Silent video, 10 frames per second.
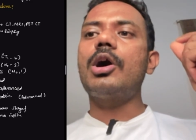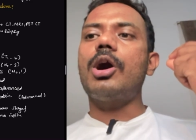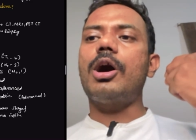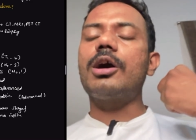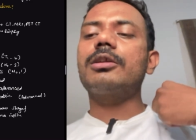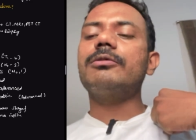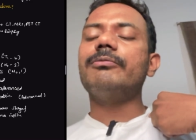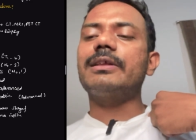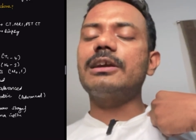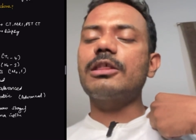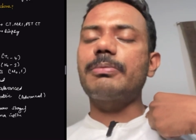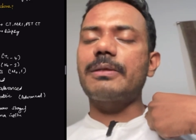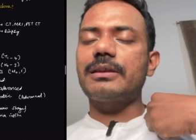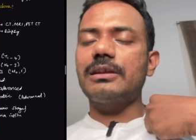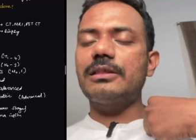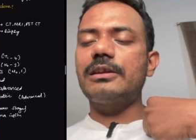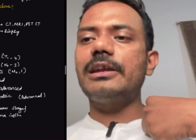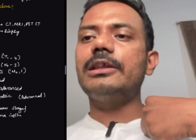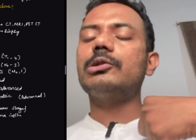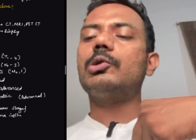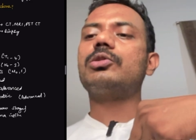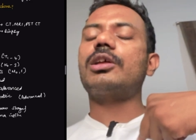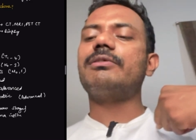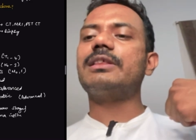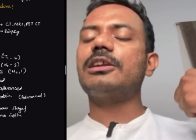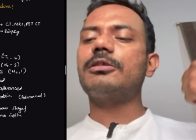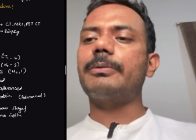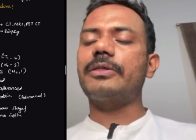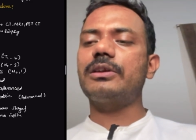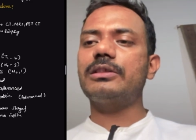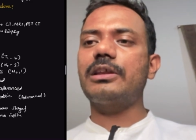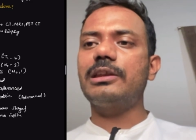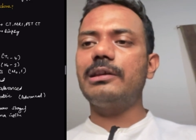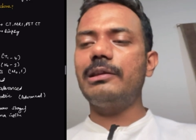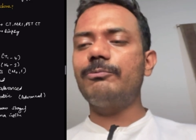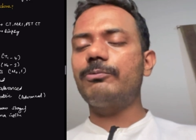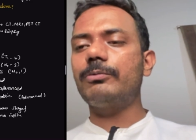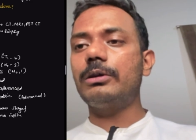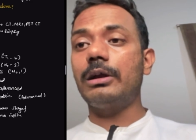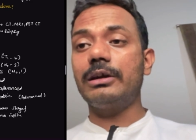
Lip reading: or whether it is present in the draining nodes, or whether it is present in the